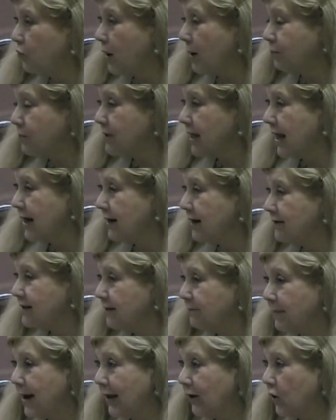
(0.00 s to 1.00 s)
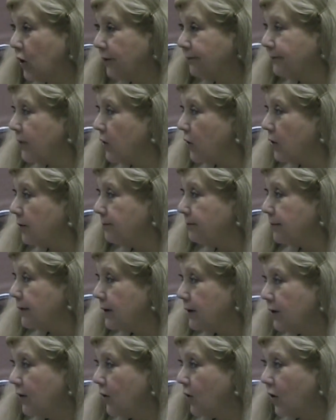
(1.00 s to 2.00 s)
two representatives of my law firm
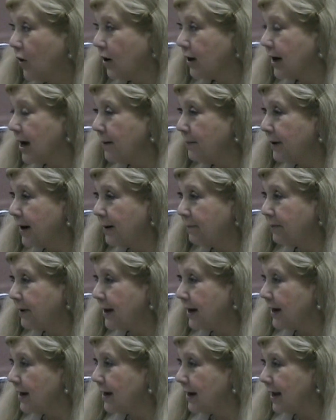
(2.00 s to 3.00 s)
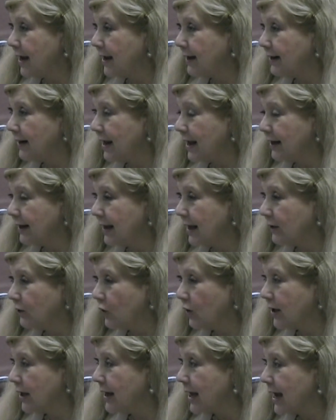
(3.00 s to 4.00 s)
are coming up here and, and they're
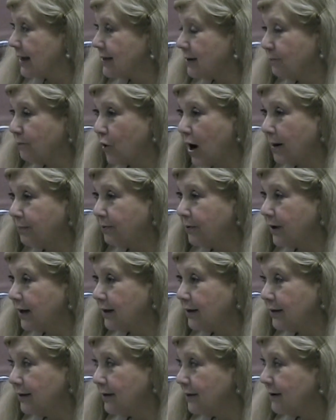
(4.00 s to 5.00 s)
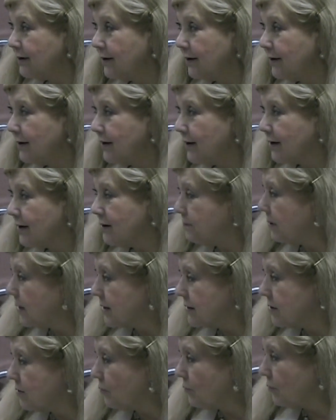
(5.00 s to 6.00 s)
looking at some property.
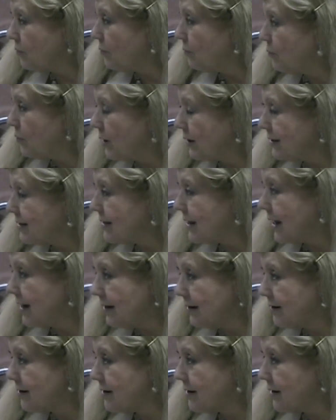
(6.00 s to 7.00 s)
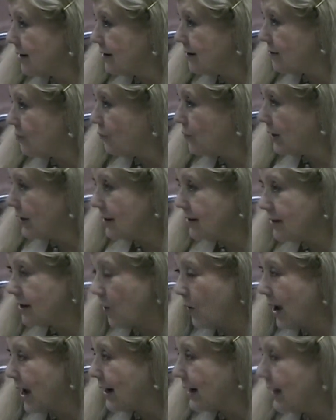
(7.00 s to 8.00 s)
Because real estate is, is really
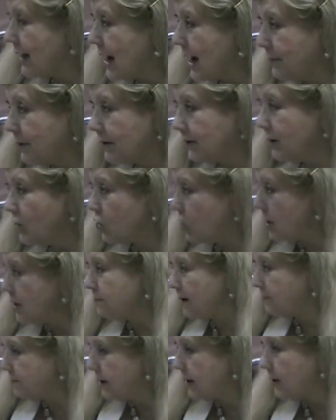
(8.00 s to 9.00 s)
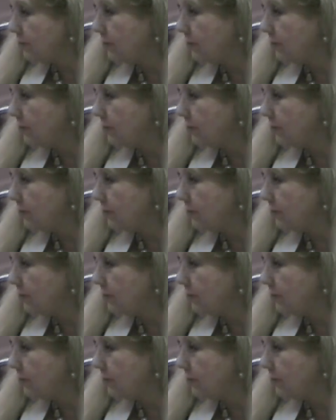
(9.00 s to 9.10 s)
so economically cheap up